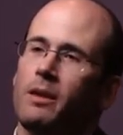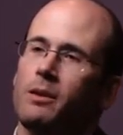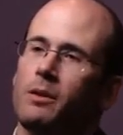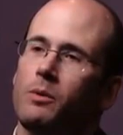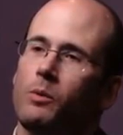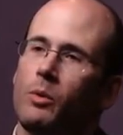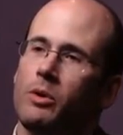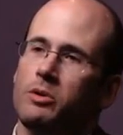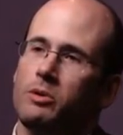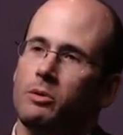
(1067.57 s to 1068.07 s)

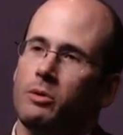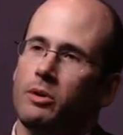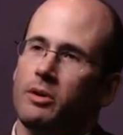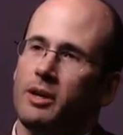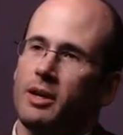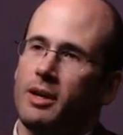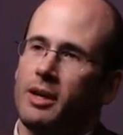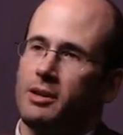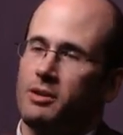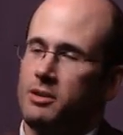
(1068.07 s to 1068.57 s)
when you're
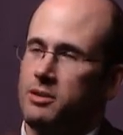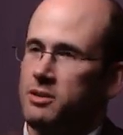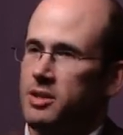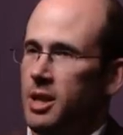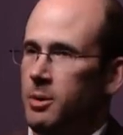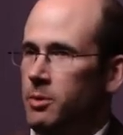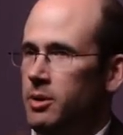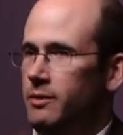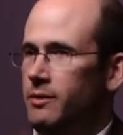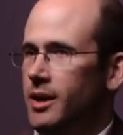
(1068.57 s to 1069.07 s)
looking at the
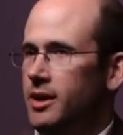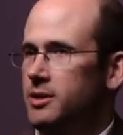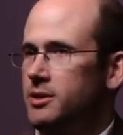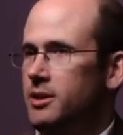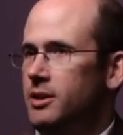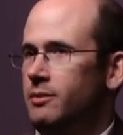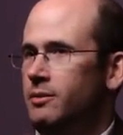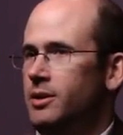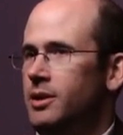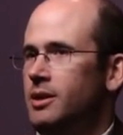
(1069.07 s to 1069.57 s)
statement of
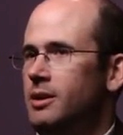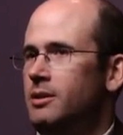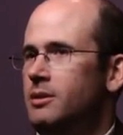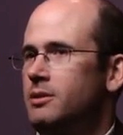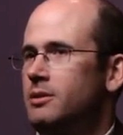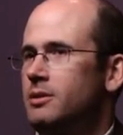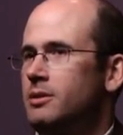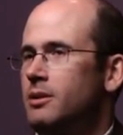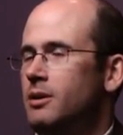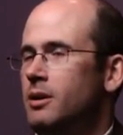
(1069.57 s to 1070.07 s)

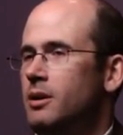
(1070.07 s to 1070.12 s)
activities,